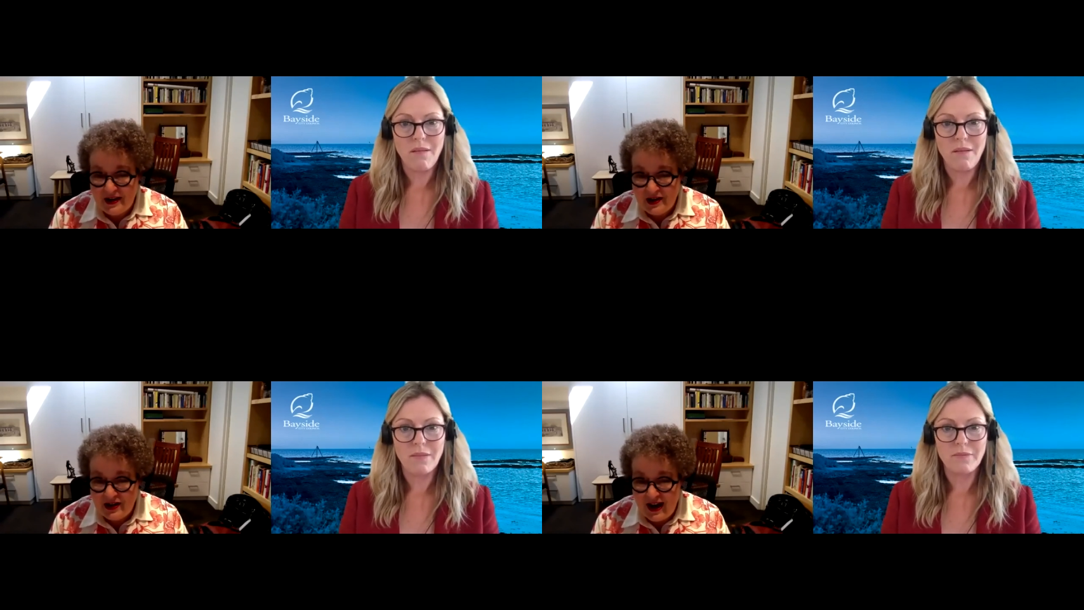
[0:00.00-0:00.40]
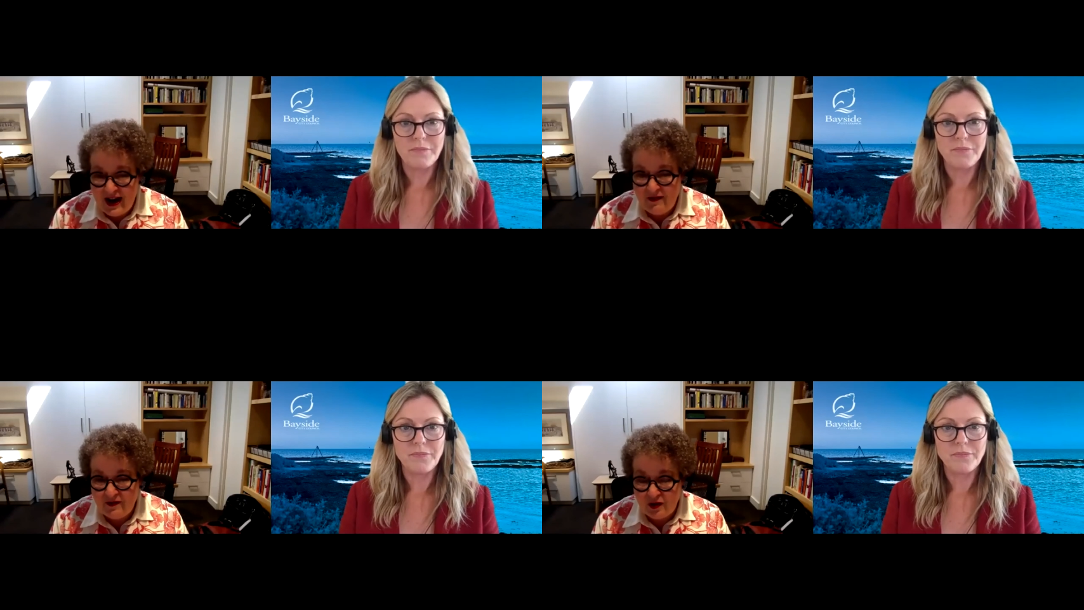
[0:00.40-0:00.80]
Speaker 1: to
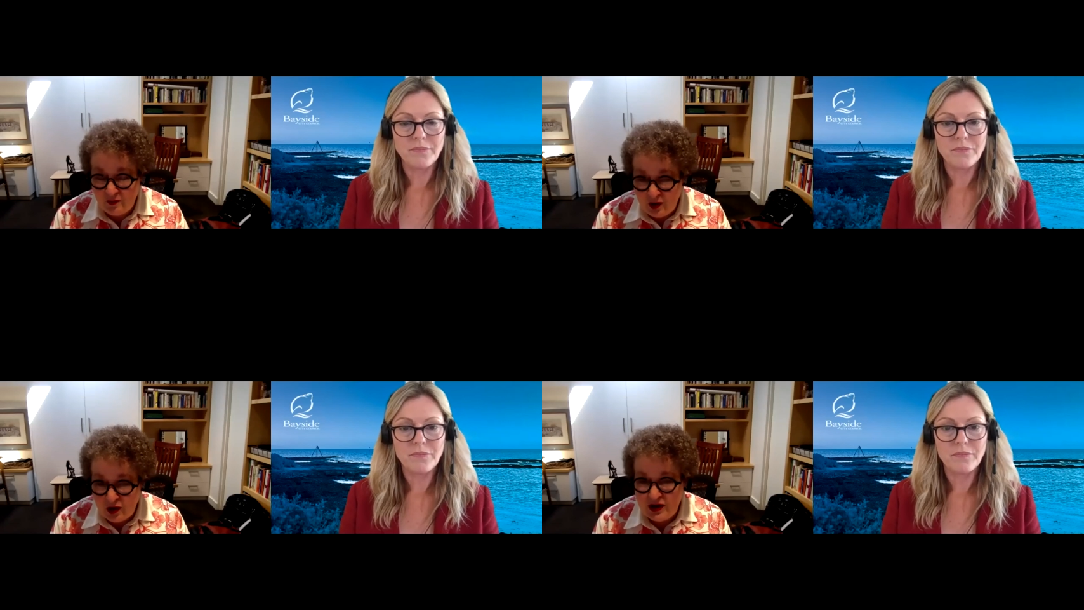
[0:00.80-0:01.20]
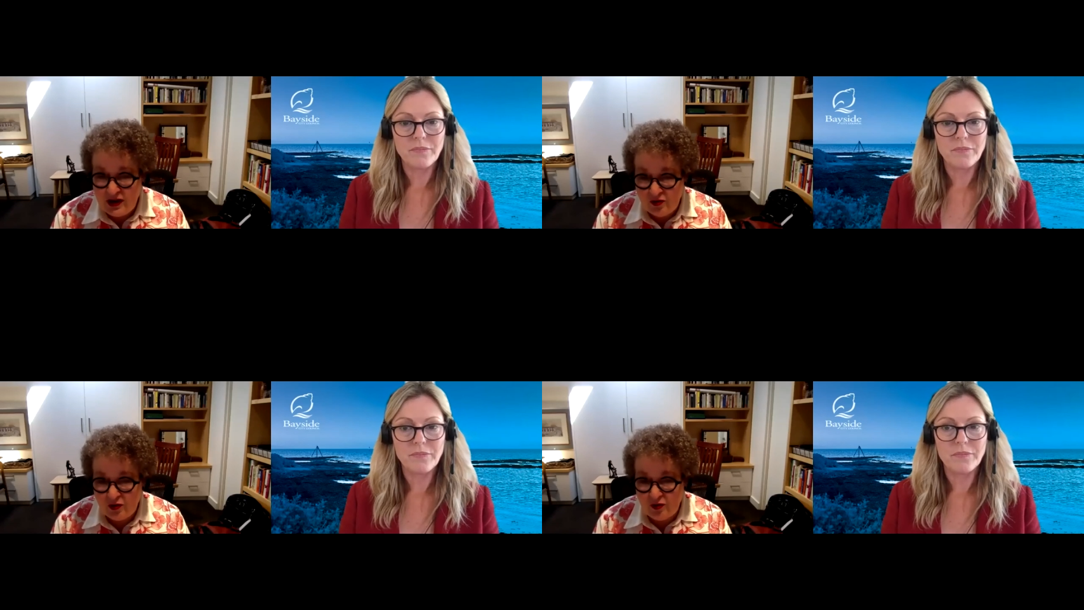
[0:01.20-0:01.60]
have community
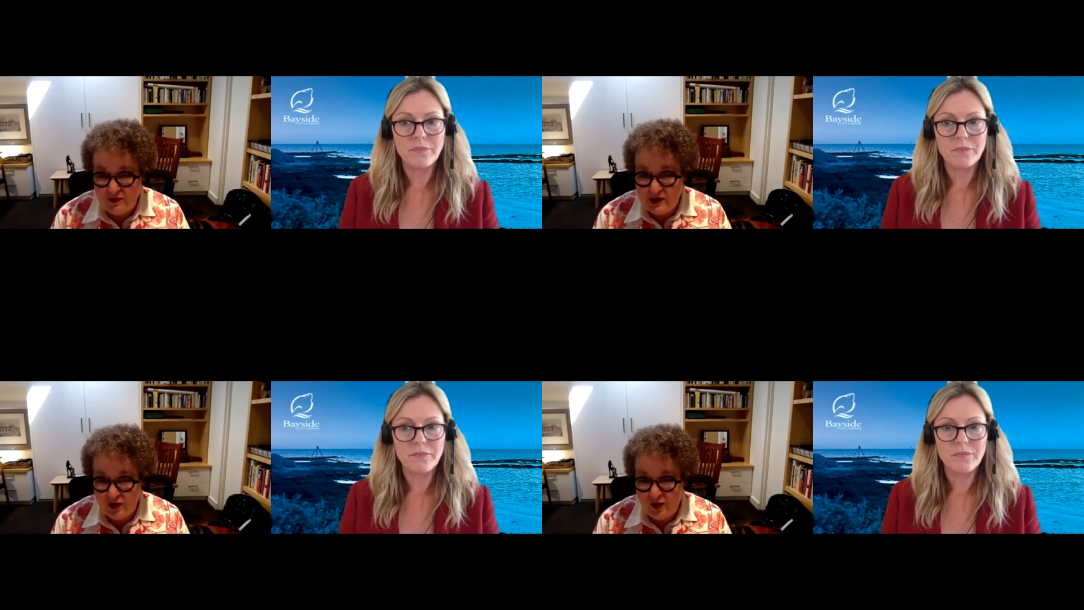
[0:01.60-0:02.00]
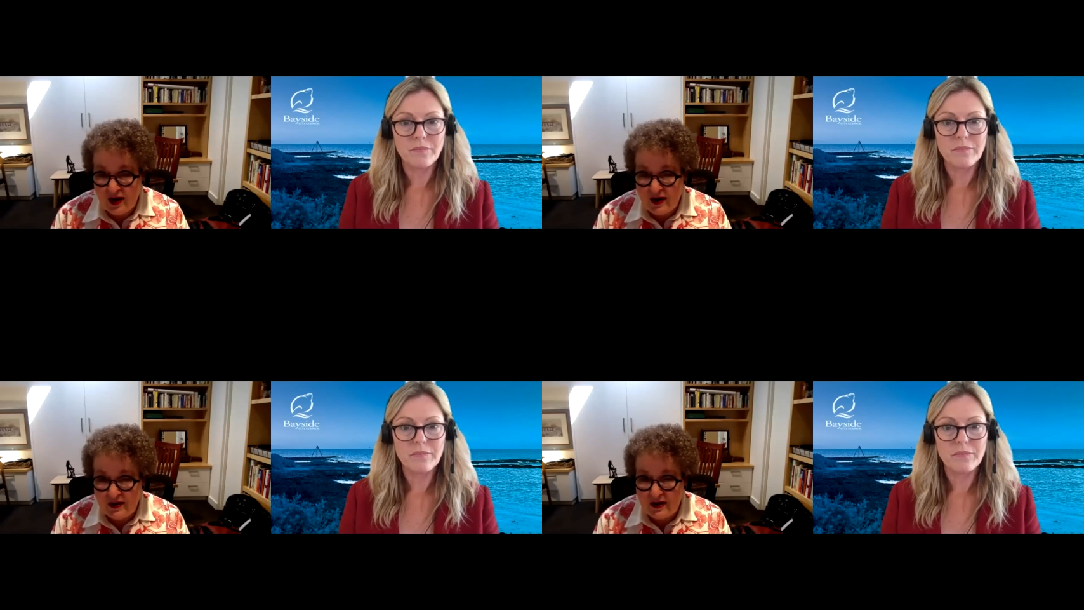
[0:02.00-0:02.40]
groups who
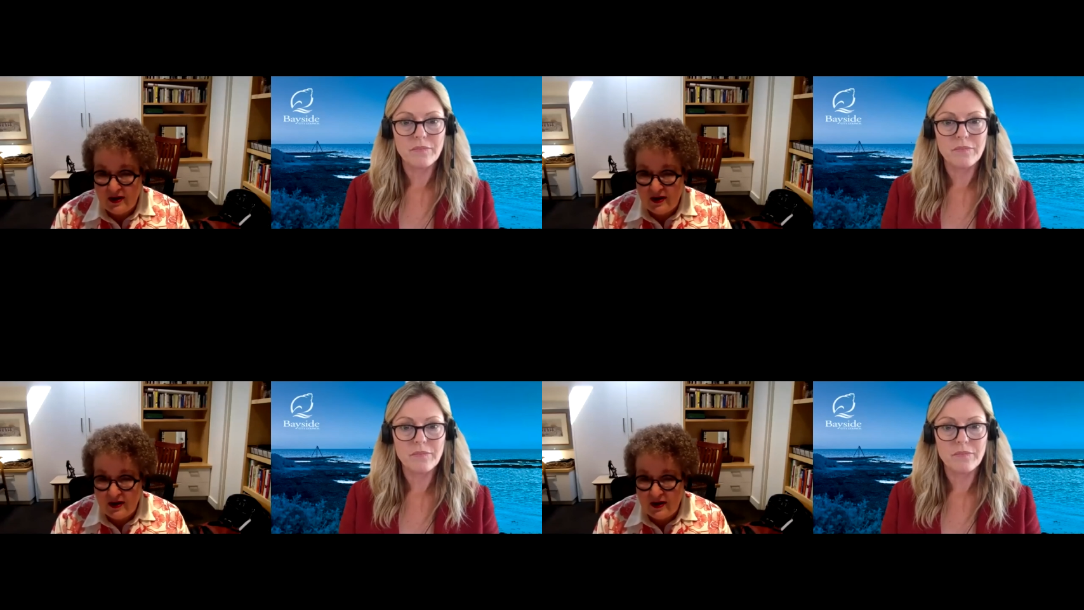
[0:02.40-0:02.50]
are